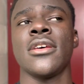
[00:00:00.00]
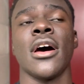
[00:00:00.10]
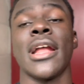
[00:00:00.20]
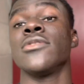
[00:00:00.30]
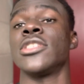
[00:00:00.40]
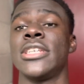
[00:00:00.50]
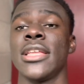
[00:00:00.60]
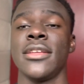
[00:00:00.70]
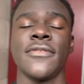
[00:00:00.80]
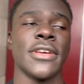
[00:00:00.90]
Oh, that was a
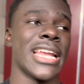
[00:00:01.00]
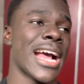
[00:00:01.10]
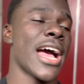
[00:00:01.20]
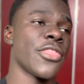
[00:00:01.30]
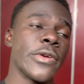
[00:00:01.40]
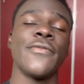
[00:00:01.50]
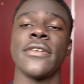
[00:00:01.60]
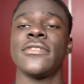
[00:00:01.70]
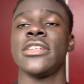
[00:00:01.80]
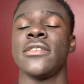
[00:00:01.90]
deadlift. And I got
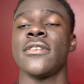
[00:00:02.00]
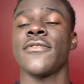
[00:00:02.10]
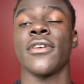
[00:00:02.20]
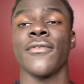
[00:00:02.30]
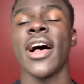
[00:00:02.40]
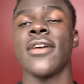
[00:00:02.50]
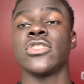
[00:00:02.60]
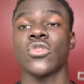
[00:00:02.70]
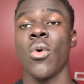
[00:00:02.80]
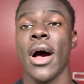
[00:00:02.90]
315 for five
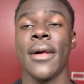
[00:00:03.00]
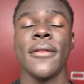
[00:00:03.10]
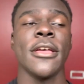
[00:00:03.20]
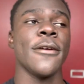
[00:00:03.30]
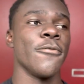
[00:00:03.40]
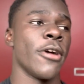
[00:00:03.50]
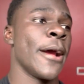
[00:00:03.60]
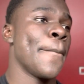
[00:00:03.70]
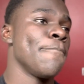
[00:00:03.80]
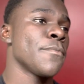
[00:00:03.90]
squat, right?